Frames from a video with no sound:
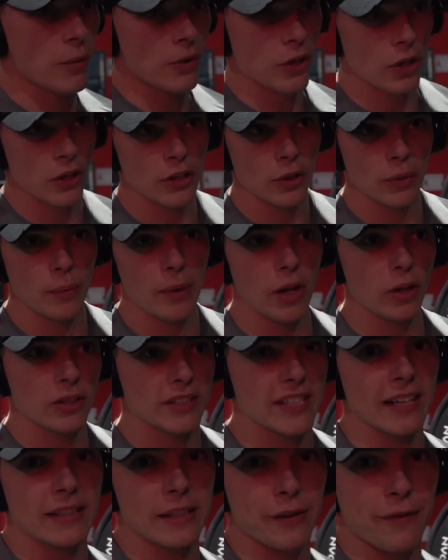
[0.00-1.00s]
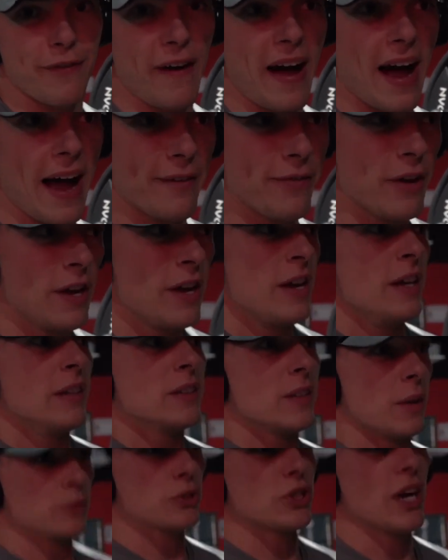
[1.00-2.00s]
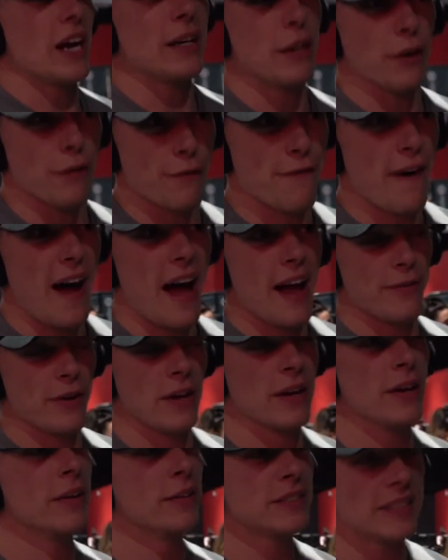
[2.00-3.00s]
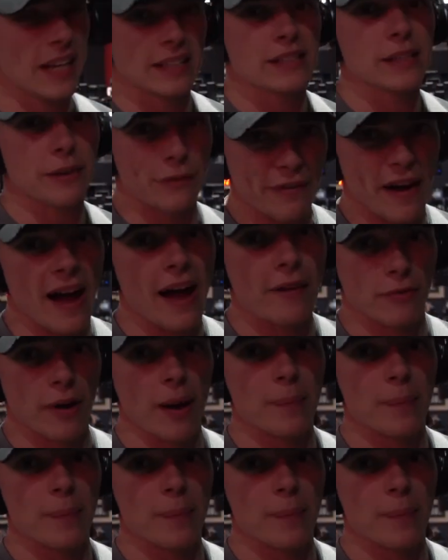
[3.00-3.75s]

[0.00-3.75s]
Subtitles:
out. We're going to do little sets of 5. So I'm going to try and do 5 sets of 5